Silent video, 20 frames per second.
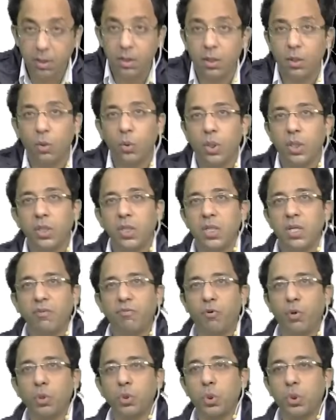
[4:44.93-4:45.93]
Okay, there are
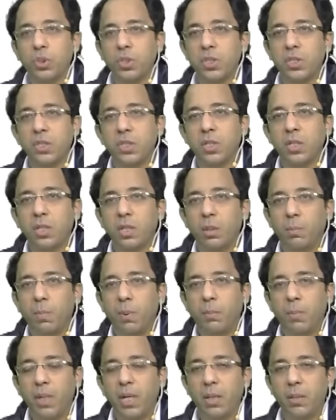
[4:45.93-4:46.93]
four choices.
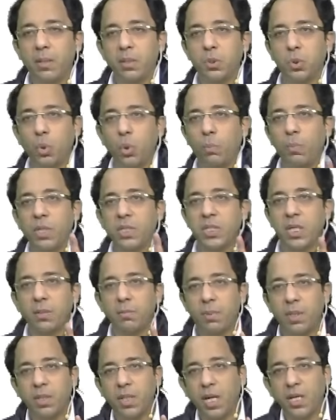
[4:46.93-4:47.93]
Beta, suno mere saath,
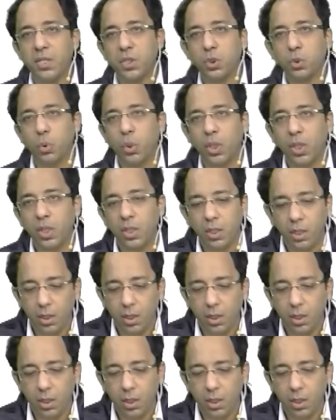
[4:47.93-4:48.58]
dhyan se sunna hai.